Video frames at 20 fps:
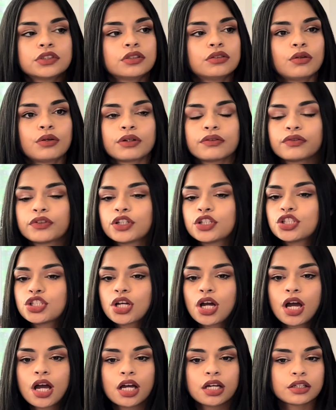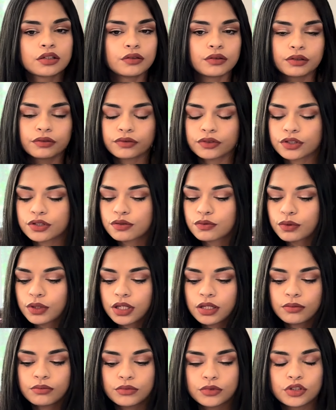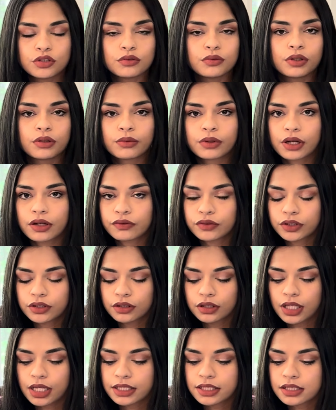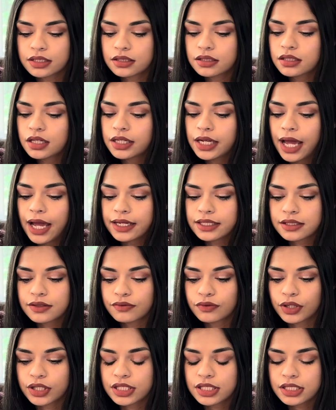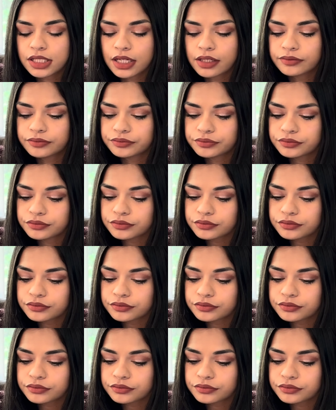going for a jog, going for a swim, doing whatever. That's an active rest day.